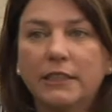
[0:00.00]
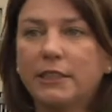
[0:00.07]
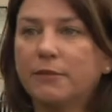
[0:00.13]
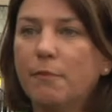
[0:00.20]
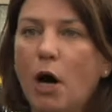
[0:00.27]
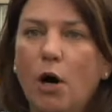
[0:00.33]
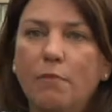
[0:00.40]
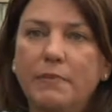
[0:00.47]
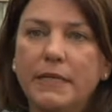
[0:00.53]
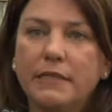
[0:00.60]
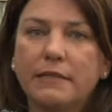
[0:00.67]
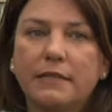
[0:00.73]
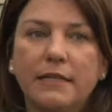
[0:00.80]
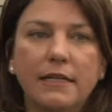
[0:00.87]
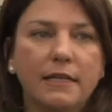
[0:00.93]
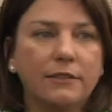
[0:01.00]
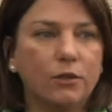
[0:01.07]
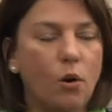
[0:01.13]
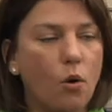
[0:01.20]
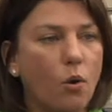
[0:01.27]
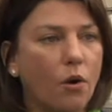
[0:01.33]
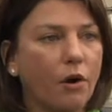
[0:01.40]
small business
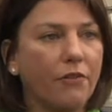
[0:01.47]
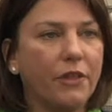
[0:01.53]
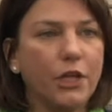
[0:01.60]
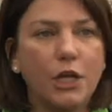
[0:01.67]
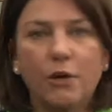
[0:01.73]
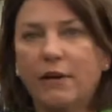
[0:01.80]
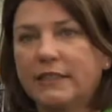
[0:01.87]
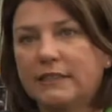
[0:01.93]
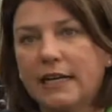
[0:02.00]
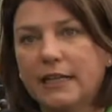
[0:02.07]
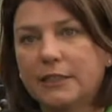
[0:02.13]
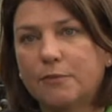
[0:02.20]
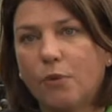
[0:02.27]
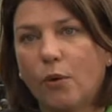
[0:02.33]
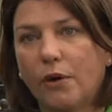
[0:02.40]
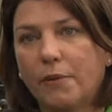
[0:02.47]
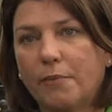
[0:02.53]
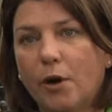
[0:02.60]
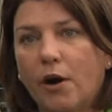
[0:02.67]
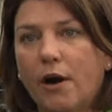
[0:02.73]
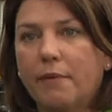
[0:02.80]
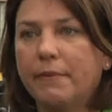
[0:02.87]
or the U.S. Export
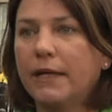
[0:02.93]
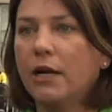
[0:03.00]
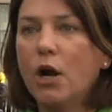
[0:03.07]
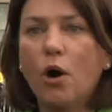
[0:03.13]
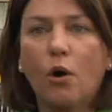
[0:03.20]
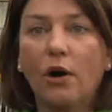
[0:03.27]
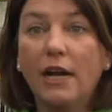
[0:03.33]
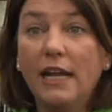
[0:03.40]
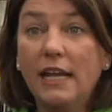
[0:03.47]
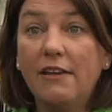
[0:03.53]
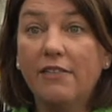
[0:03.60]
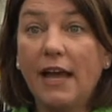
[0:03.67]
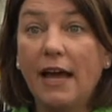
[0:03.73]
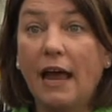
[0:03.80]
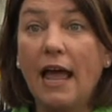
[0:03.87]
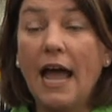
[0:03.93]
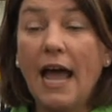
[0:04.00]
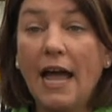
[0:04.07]
Department or any of that.